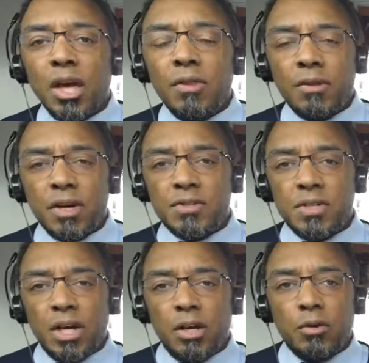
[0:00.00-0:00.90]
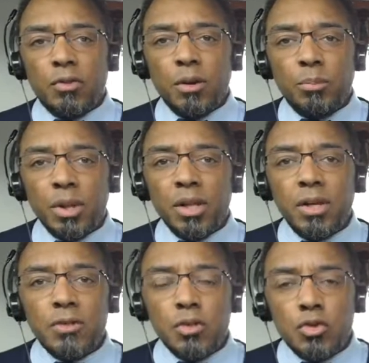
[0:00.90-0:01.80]
get things done or the
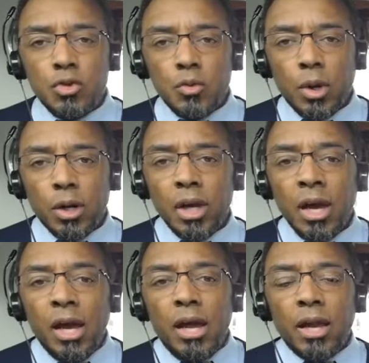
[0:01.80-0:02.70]
ability to do work.